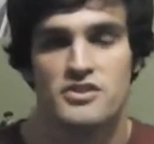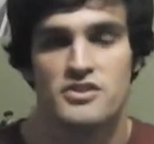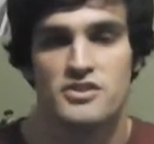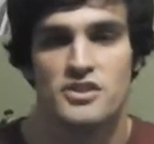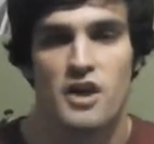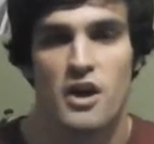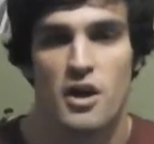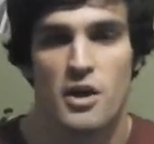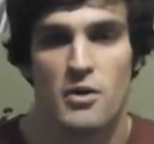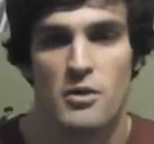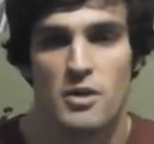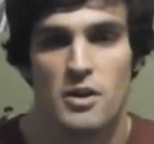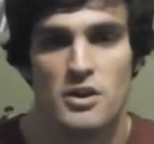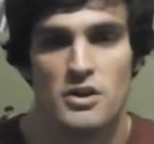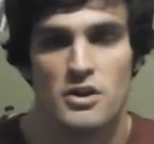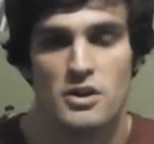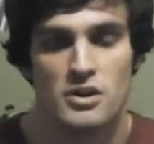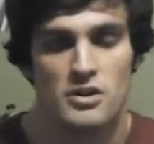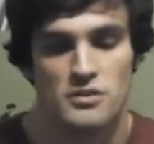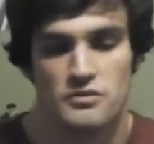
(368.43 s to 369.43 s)
show
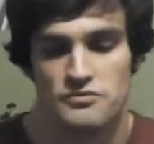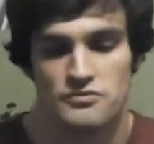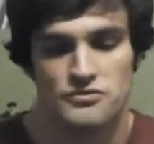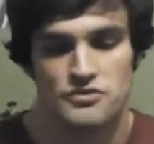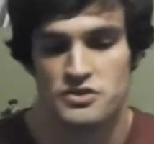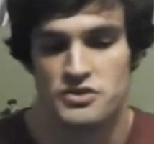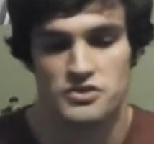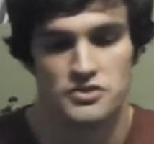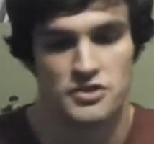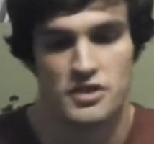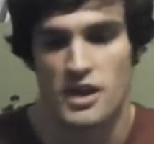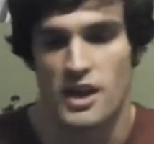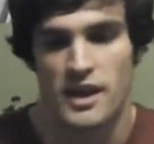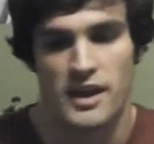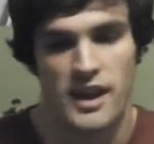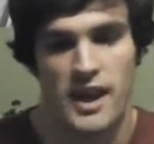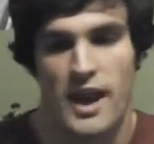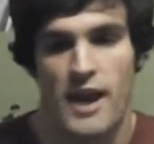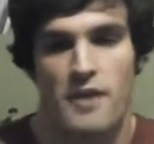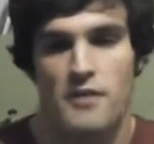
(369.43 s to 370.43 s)
just like
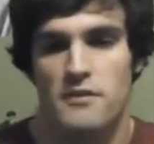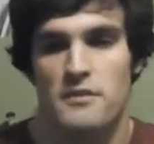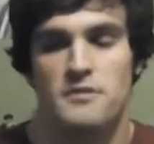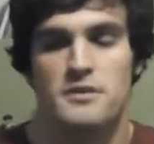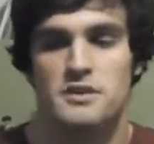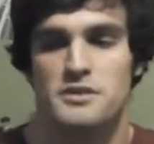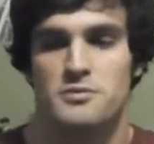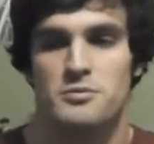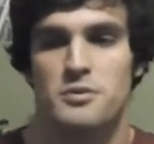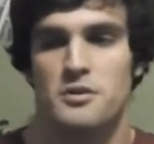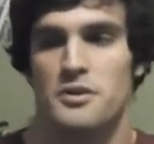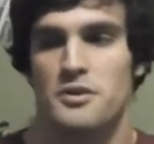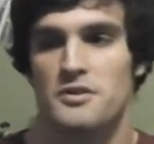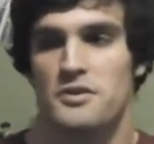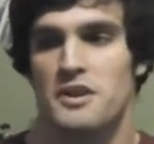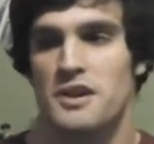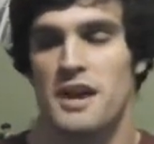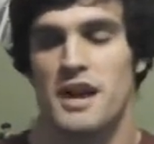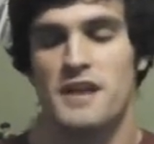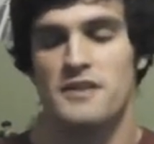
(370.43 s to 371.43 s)
out of this world.
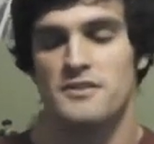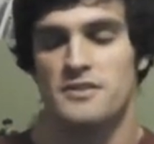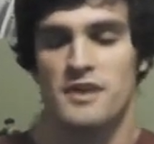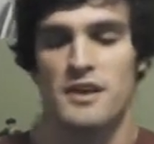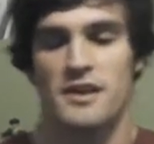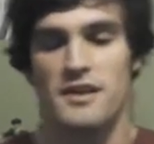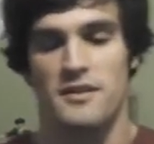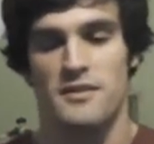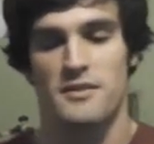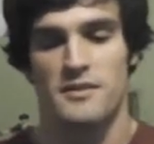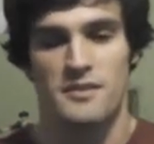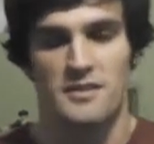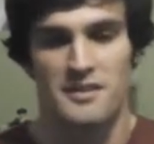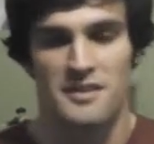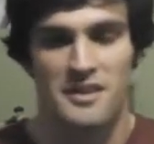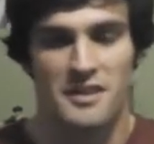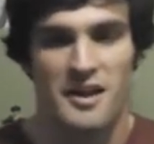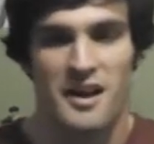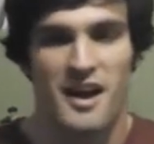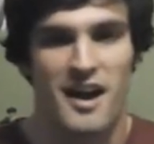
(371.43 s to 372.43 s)
It's like,
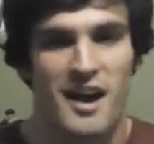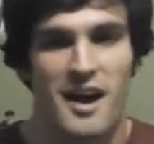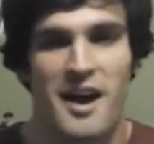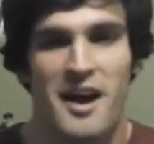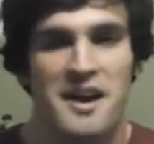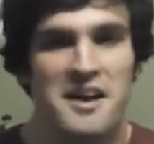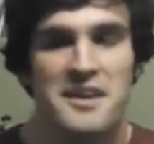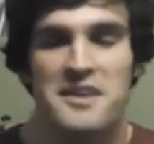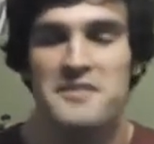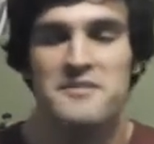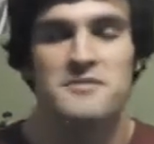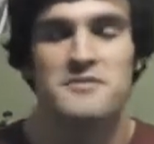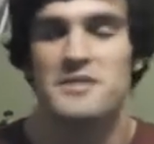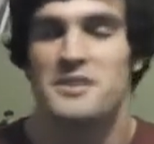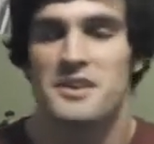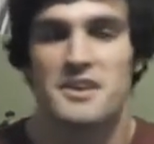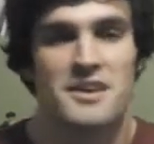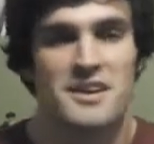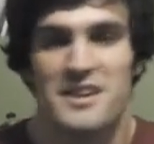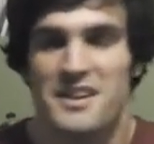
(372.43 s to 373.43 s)
I
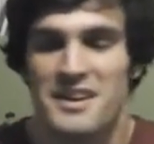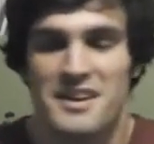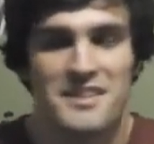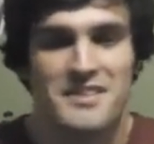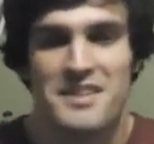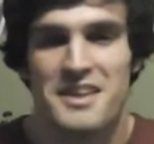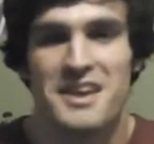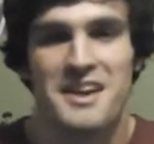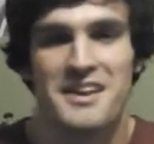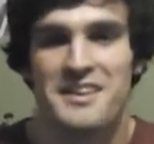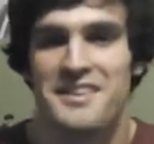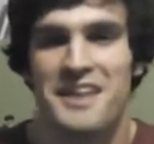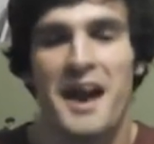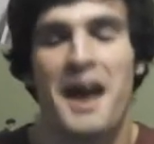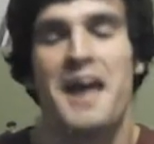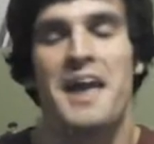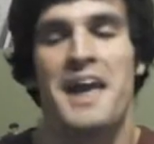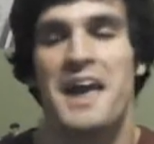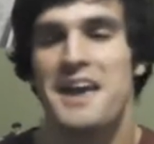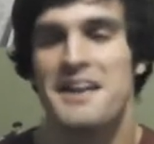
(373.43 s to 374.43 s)

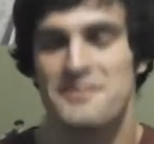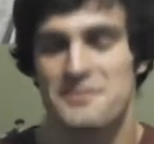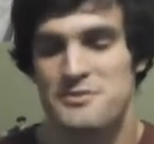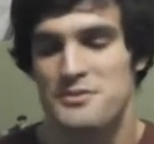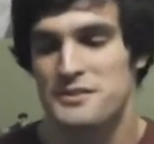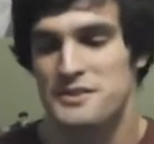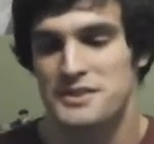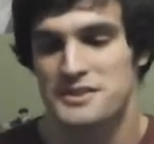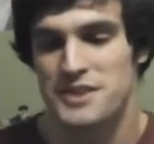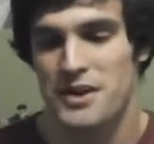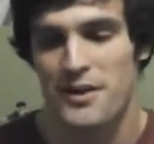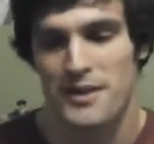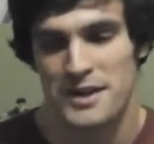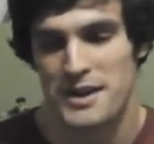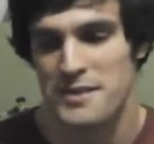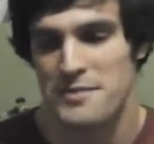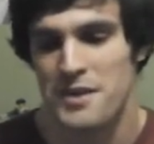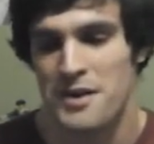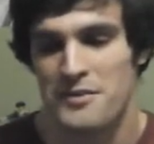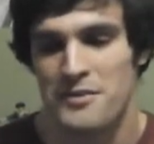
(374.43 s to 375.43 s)
hate really
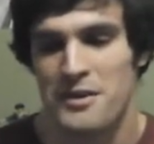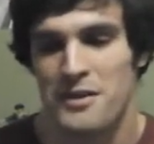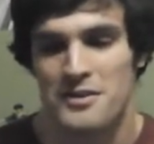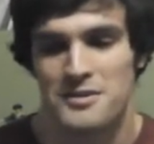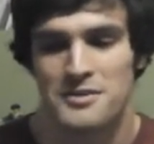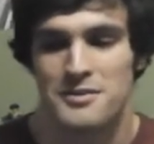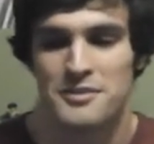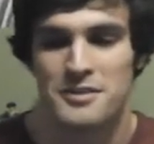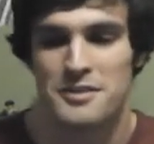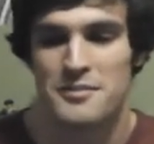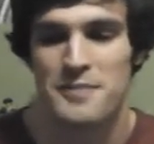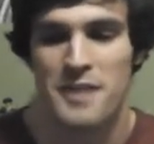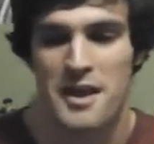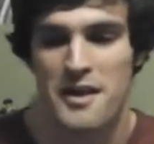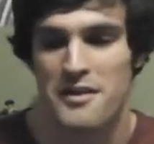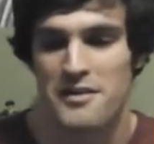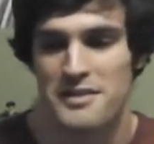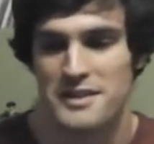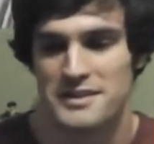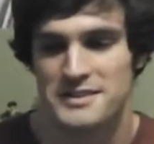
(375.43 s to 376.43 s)
talking about Naruto and
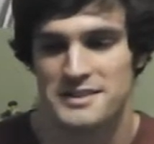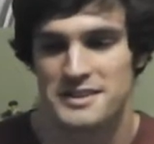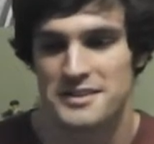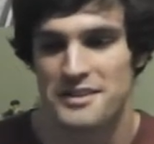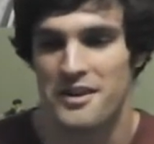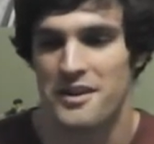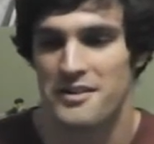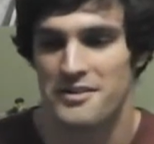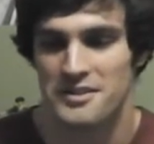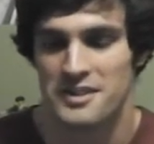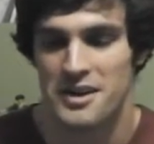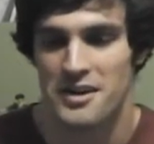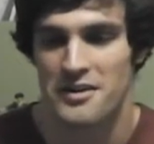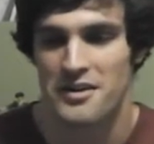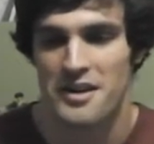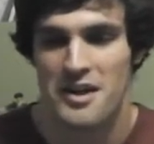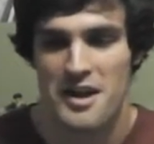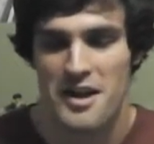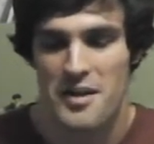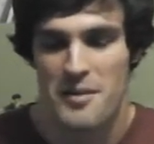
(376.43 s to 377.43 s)
comparing things to Naruto,
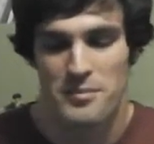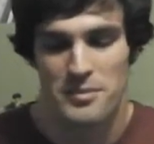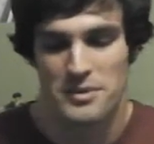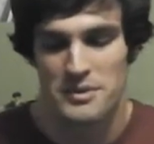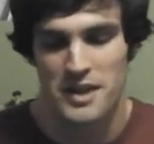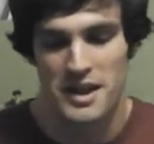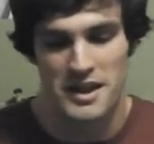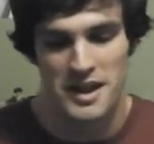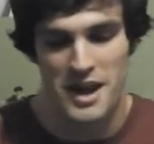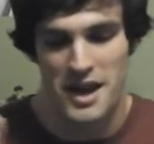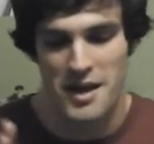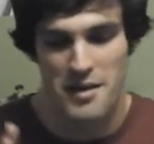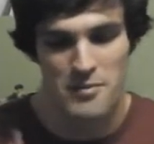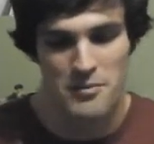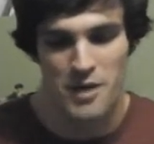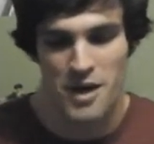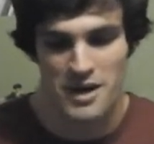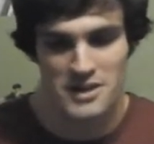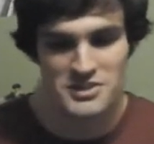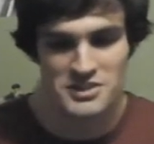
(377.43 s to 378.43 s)
but like I'm
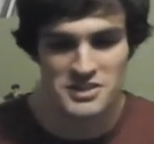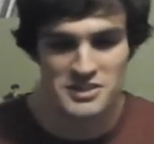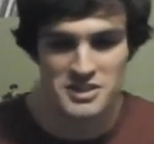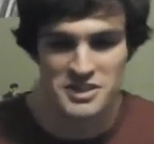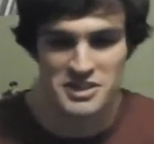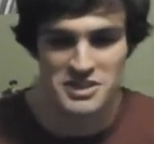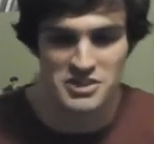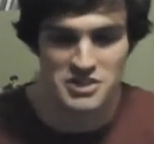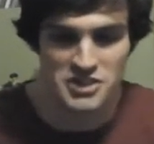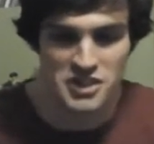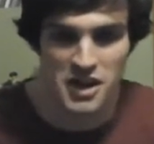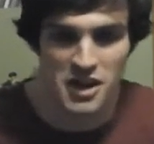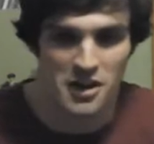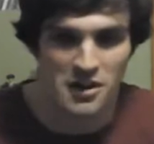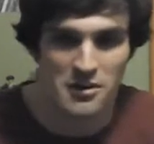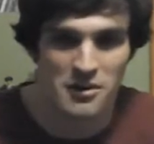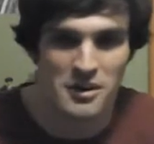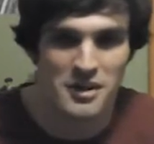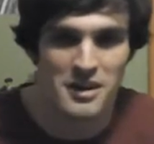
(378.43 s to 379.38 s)
watching this show,